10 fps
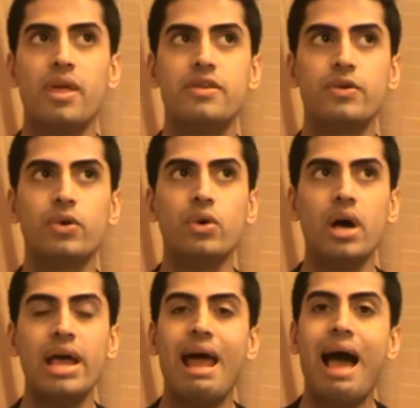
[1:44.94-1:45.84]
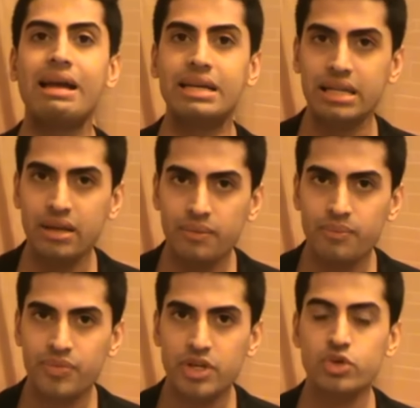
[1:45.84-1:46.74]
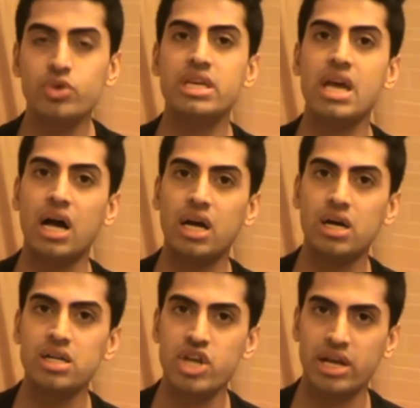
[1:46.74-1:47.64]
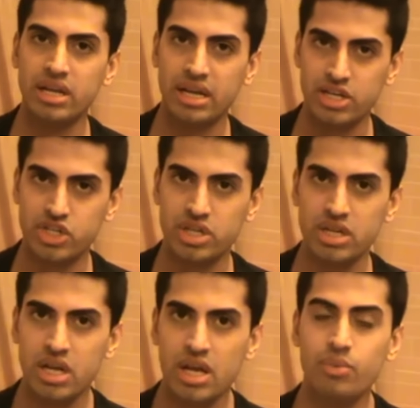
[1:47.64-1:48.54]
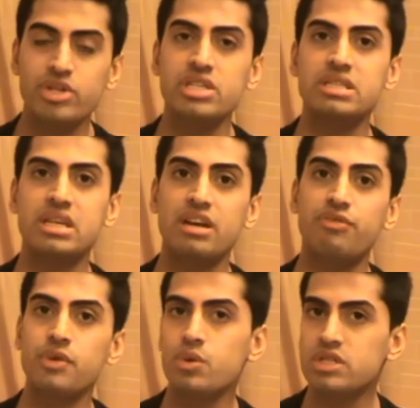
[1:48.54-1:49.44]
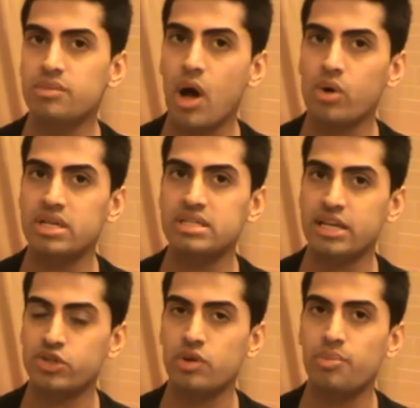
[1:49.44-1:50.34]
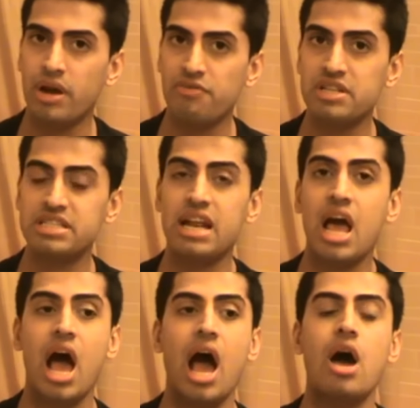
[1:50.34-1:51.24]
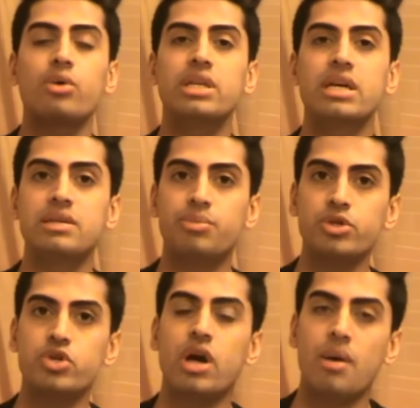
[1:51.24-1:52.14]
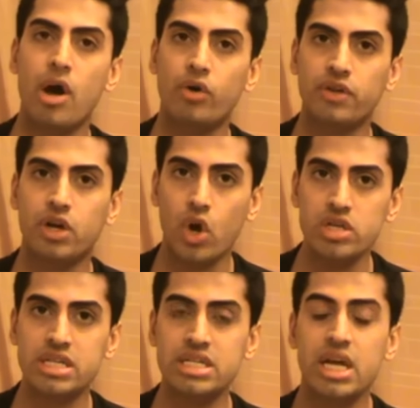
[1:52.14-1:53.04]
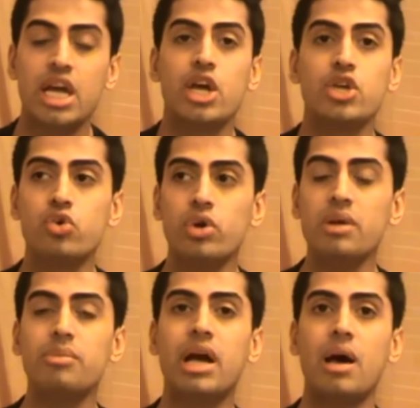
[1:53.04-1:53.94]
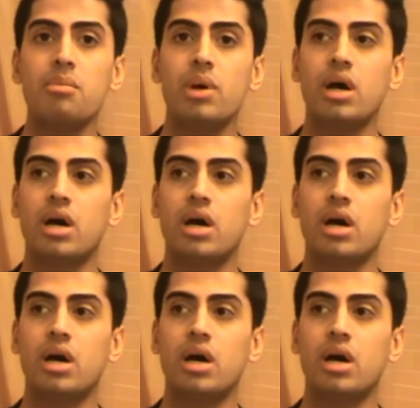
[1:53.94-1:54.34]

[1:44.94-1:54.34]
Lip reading: you know, an idol to the younger generation, which is confused about their sexual preference and how they are supposed to come out of the closet. You can become